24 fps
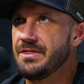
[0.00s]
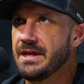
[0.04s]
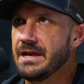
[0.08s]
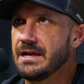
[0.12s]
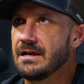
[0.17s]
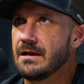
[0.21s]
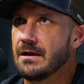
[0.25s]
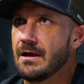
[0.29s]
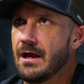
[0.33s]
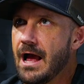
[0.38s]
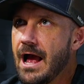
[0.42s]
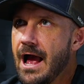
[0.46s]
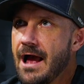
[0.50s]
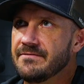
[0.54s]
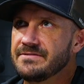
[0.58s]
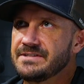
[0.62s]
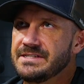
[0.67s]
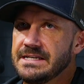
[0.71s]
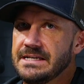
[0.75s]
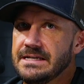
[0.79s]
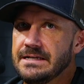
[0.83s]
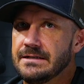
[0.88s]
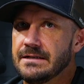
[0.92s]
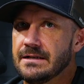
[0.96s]
thing I've
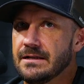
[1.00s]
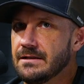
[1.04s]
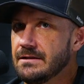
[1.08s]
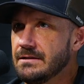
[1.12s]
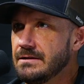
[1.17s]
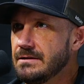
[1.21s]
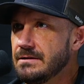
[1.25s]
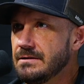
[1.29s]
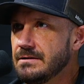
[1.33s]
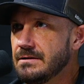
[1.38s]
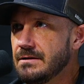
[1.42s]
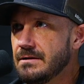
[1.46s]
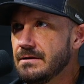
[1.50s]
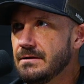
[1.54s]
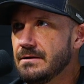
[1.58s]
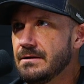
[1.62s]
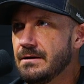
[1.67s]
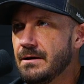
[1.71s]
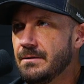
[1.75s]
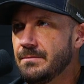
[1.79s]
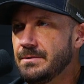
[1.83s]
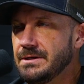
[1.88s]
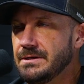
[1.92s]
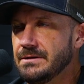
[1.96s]
seen,
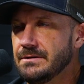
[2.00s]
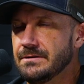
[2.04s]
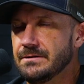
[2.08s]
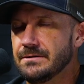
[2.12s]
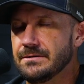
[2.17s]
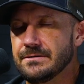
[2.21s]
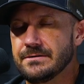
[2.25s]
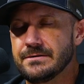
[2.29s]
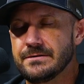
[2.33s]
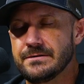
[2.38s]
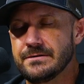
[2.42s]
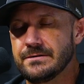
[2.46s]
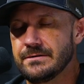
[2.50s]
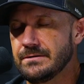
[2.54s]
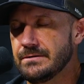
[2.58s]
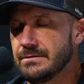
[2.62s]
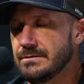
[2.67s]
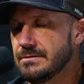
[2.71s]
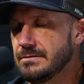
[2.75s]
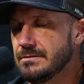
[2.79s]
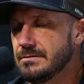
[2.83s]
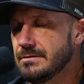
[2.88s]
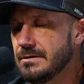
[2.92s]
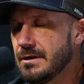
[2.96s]

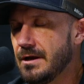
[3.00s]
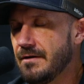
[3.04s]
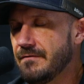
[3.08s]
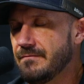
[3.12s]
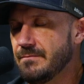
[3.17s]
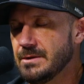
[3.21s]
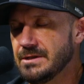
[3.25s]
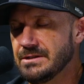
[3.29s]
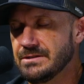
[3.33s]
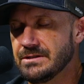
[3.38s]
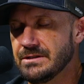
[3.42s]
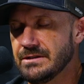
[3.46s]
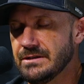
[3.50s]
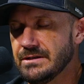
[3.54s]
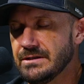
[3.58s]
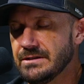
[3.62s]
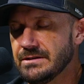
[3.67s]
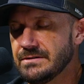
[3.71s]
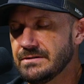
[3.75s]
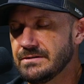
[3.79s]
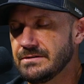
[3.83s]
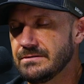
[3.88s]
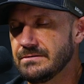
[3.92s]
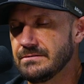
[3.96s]
I've mentioned
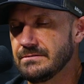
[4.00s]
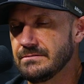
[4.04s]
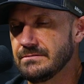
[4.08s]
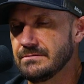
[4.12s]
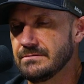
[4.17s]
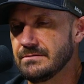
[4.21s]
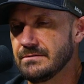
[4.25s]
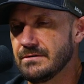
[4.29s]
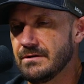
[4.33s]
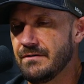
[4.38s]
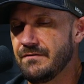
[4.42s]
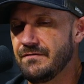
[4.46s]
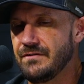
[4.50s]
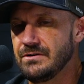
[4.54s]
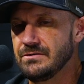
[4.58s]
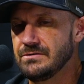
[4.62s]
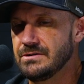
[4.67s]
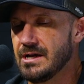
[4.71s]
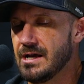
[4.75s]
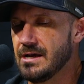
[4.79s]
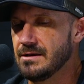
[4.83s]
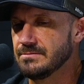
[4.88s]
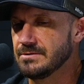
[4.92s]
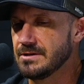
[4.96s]
this a few
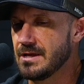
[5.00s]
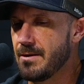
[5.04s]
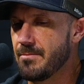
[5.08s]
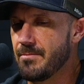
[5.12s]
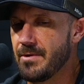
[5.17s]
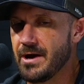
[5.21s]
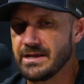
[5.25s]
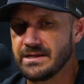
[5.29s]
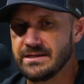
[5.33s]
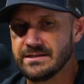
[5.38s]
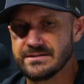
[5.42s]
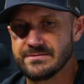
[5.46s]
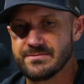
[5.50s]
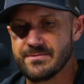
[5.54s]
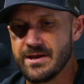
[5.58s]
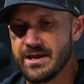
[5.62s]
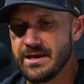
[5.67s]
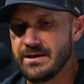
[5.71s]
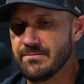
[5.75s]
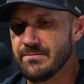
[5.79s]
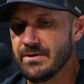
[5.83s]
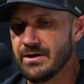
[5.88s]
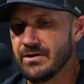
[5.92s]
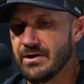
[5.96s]
times. I might get some
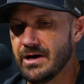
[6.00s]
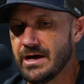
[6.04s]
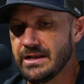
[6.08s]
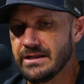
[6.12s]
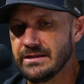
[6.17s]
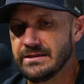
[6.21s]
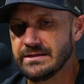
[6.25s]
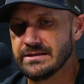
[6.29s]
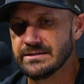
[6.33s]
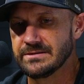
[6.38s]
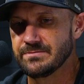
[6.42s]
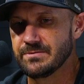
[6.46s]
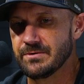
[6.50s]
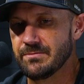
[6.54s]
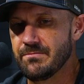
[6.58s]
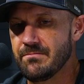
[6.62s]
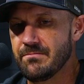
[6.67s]
hate mail out of this, but